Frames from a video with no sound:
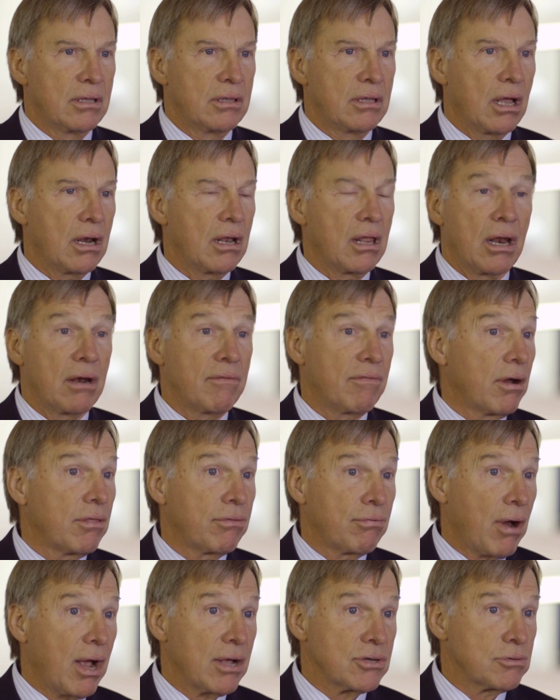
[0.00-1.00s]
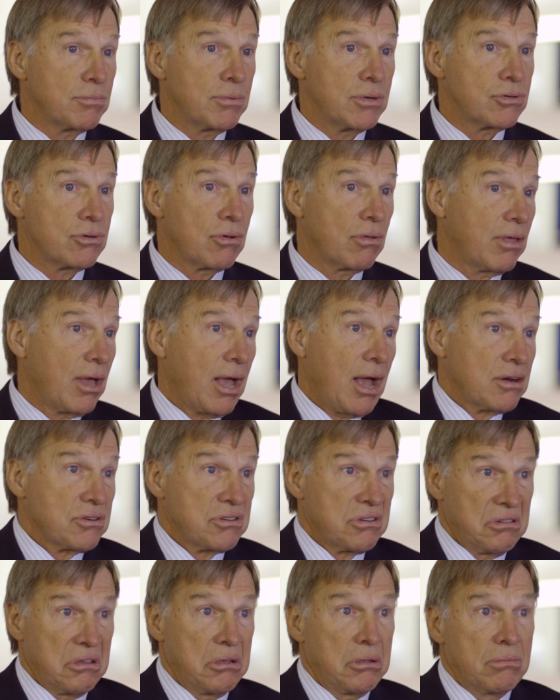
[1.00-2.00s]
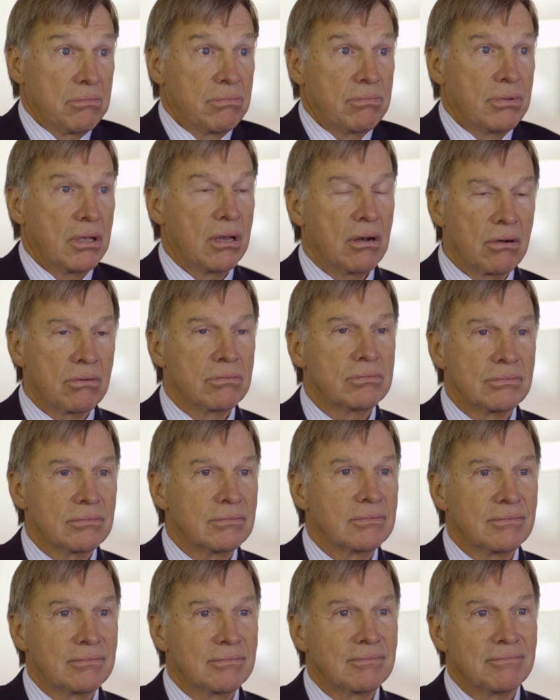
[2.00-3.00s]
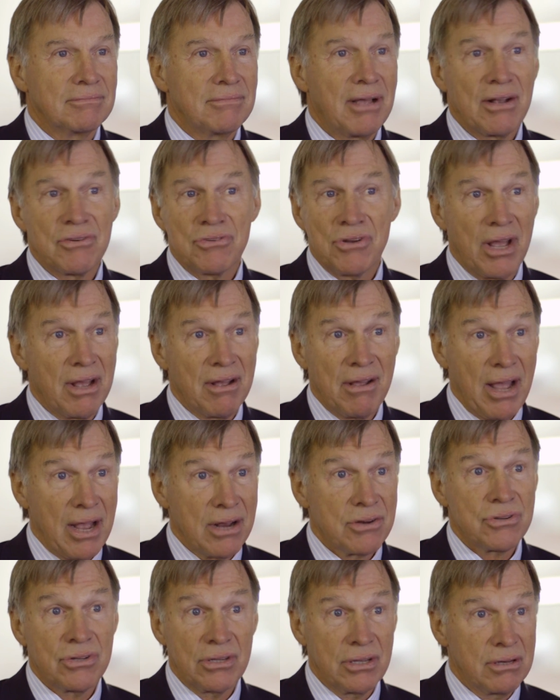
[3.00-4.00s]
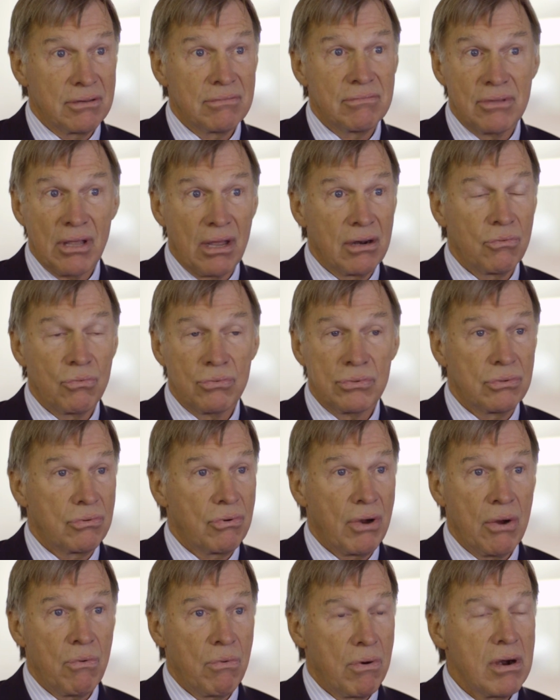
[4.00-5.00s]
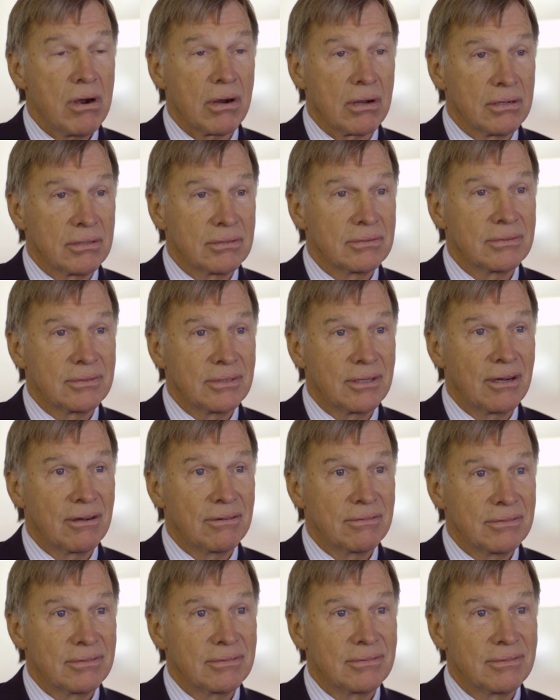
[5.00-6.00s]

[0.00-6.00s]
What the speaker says: done a lot of arthroscopy, so they actually, you know, actually done great work, you know.